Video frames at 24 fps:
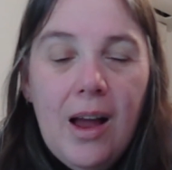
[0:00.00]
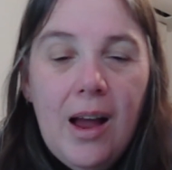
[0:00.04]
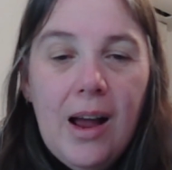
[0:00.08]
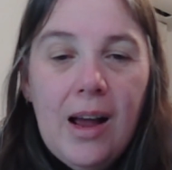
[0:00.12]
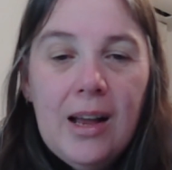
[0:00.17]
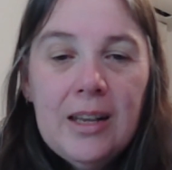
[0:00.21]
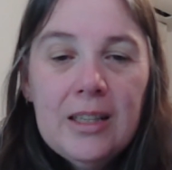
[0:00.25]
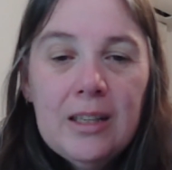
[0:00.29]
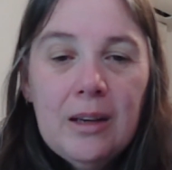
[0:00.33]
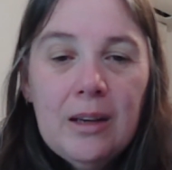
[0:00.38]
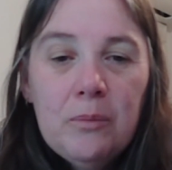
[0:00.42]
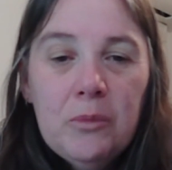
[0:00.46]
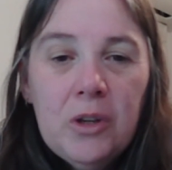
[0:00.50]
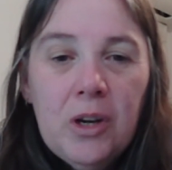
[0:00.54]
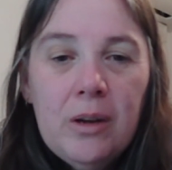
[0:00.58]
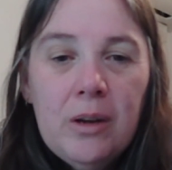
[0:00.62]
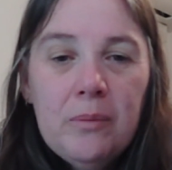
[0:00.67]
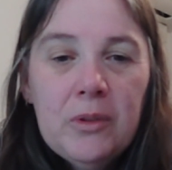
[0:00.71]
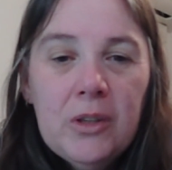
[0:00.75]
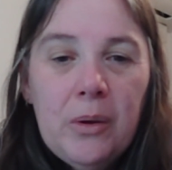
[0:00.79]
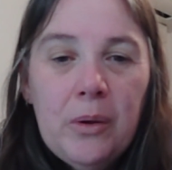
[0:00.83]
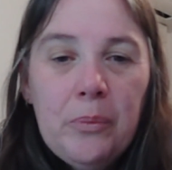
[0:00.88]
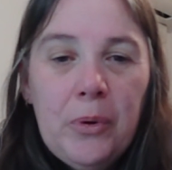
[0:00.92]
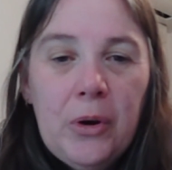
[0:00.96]
And
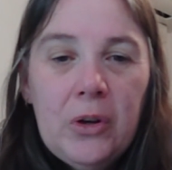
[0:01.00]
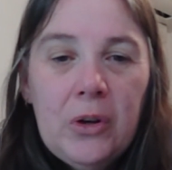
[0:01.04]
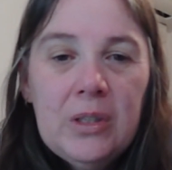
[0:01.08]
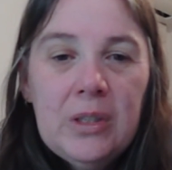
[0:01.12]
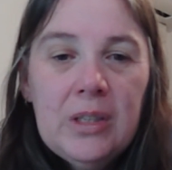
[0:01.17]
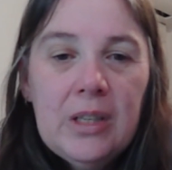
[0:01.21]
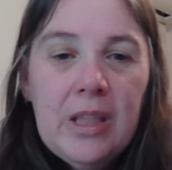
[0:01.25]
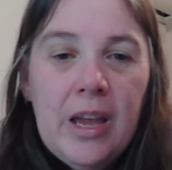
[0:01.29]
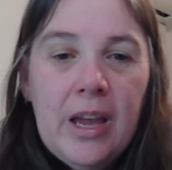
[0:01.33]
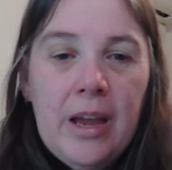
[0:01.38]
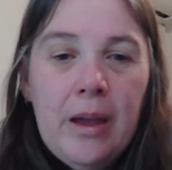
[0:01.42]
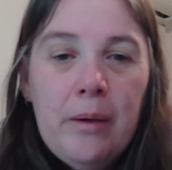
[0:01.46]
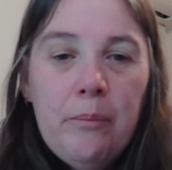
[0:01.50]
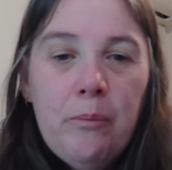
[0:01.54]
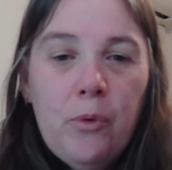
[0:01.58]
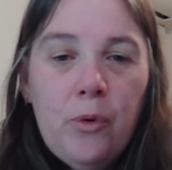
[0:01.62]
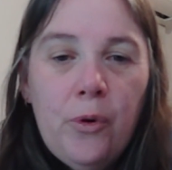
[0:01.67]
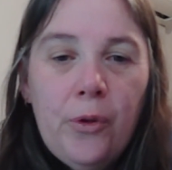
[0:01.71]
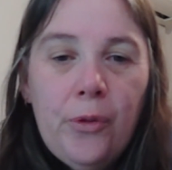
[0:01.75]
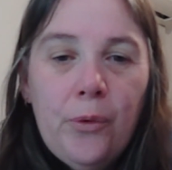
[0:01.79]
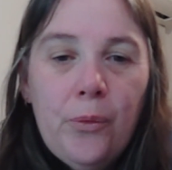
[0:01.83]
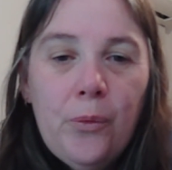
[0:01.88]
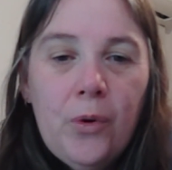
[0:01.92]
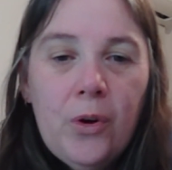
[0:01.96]
sometimes I post there
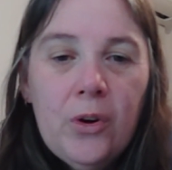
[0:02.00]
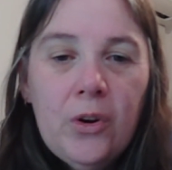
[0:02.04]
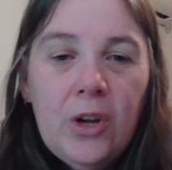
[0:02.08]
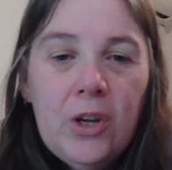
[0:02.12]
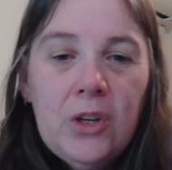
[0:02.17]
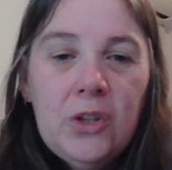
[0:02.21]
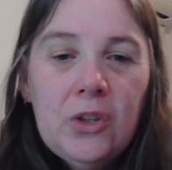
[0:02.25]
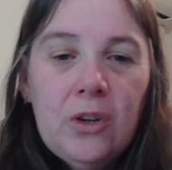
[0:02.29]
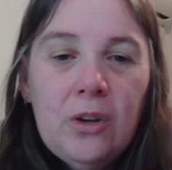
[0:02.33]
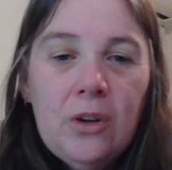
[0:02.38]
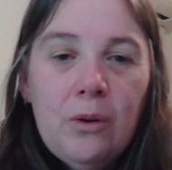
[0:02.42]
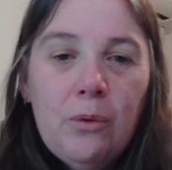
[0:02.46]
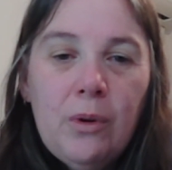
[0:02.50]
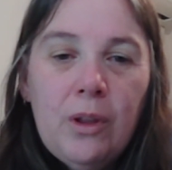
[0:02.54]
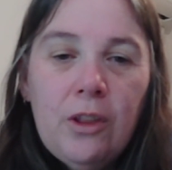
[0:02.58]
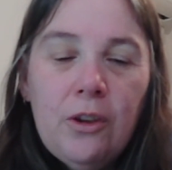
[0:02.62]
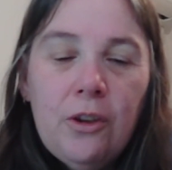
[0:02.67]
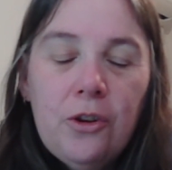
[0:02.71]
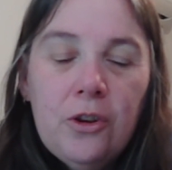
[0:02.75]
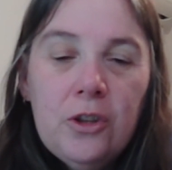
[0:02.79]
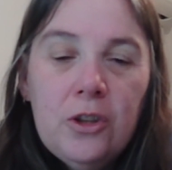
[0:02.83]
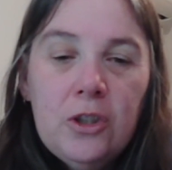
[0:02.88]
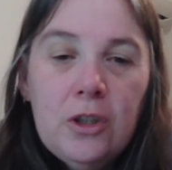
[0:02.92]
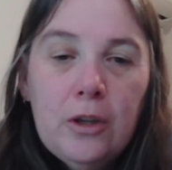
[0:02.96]
more than what I do
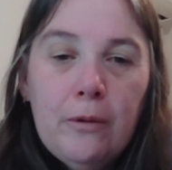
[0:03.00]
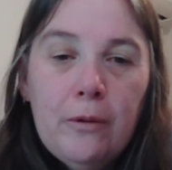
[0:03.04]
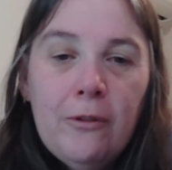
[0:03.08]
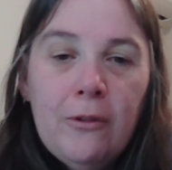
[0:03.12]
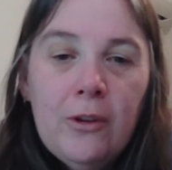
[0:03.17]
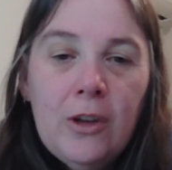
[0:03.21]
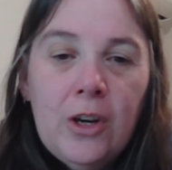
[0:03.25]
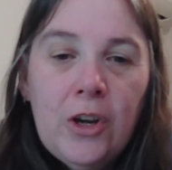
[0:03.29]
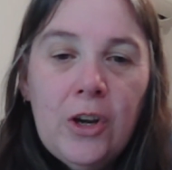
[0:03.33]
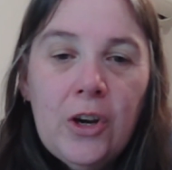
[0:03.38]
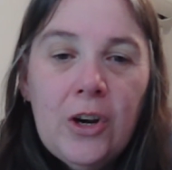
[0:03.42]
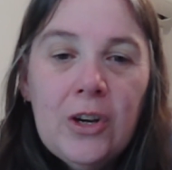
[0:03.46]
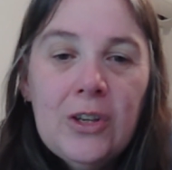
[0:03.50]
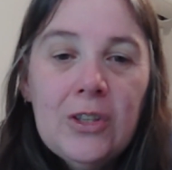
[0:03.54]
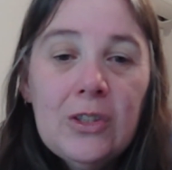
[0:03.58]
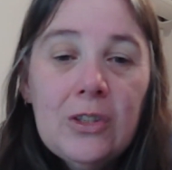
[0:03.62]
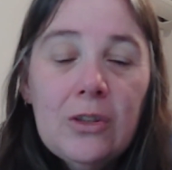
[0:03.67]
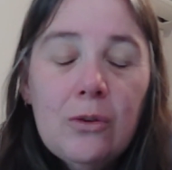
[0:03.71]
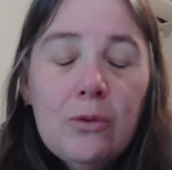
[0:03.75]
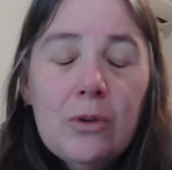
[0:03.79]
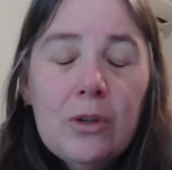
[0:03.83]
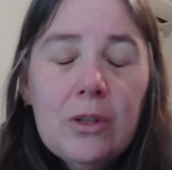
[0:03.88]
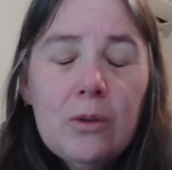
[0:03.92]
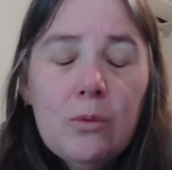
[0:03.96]
with YouTube videos,
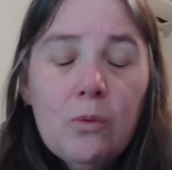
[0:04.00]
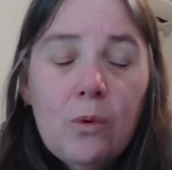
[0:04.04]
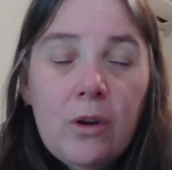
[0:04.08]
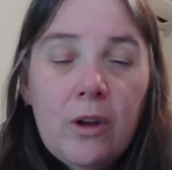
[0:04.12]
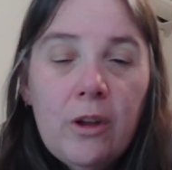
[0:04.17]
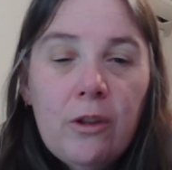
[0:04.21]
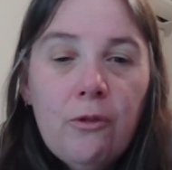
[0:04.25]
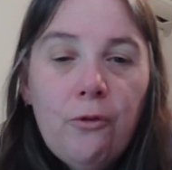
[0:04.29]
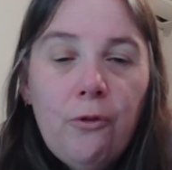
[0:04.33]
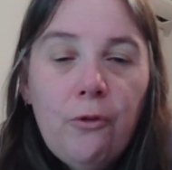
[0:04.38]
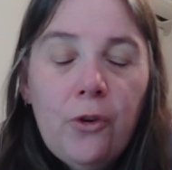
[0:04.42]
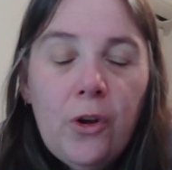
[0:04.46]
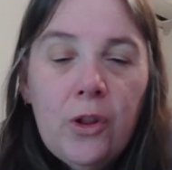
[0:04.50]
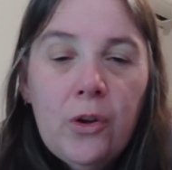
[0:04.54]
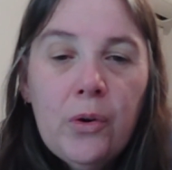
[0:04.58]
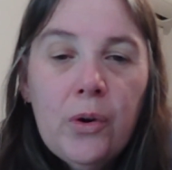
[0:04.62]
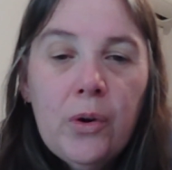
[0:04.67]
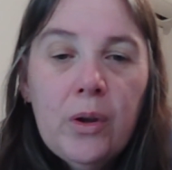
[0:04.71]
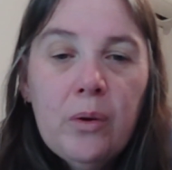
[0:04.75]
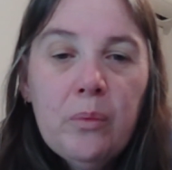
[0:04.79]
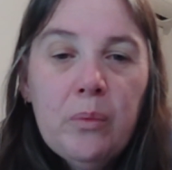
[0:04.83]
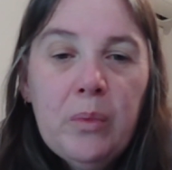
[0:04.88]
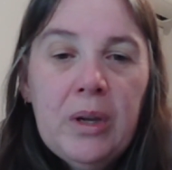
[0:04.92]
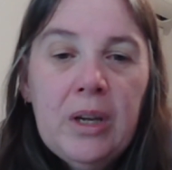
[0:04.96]
so it's worth
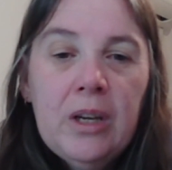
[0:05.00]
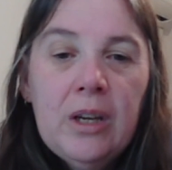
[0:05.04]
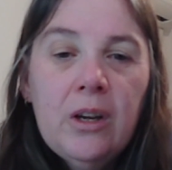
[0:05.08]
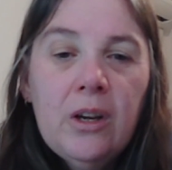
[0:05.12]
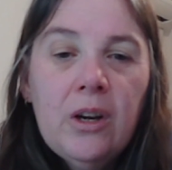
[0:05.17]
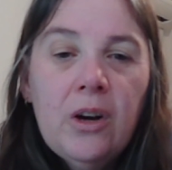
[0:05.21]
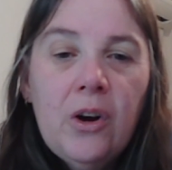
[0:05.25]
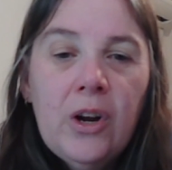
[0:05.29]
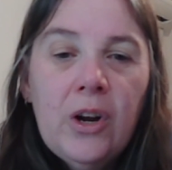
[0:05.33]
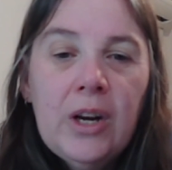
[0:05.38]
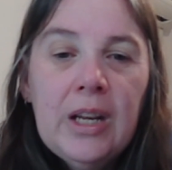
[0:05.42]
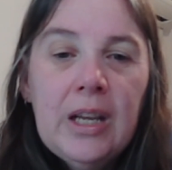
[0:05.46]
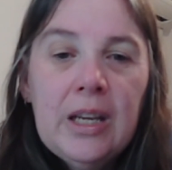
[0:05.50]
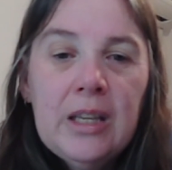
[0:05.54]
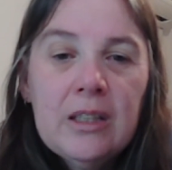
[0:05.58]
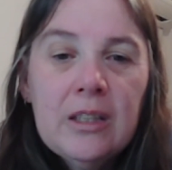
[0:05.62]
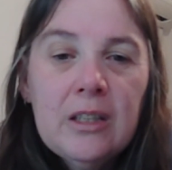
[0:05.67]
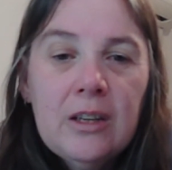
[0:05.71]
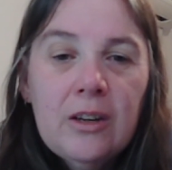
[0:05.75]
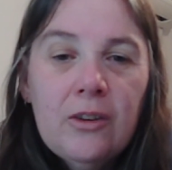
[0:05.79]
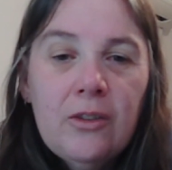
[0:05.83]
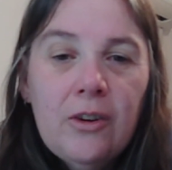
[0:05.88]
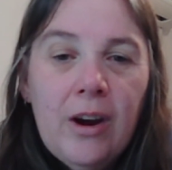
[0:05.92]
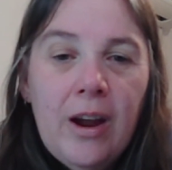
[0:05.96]
following me on
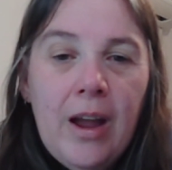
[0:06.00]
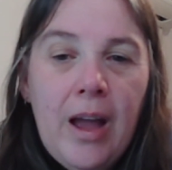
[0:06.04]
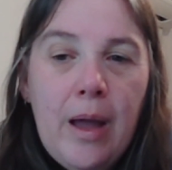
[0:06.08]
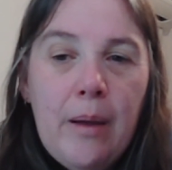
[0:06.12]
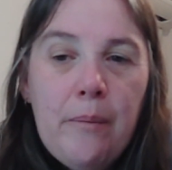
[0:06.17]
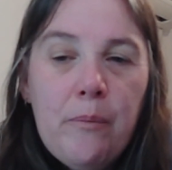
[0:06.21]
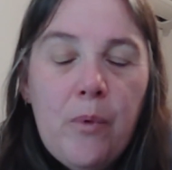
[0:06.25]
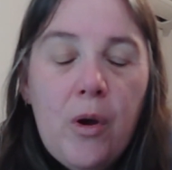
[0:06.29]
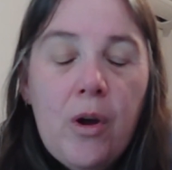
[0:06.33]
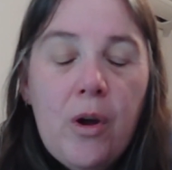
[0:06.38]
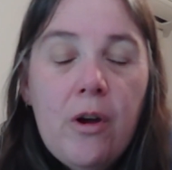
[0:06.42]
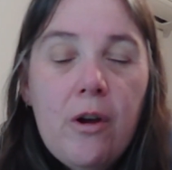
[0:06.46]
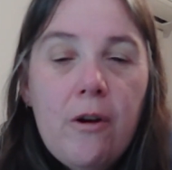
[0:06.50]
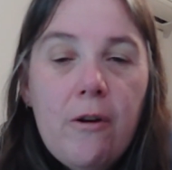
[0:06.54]
Instagram